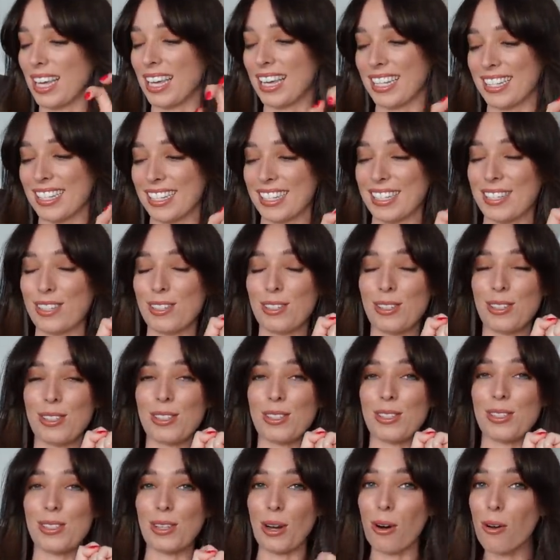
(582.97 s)
It's
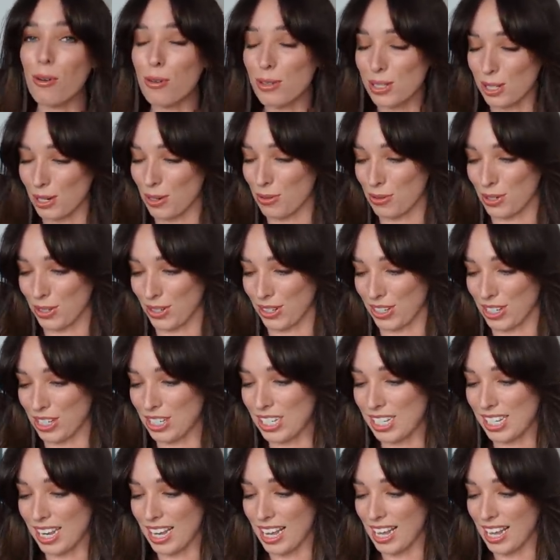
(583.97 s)
so, so good.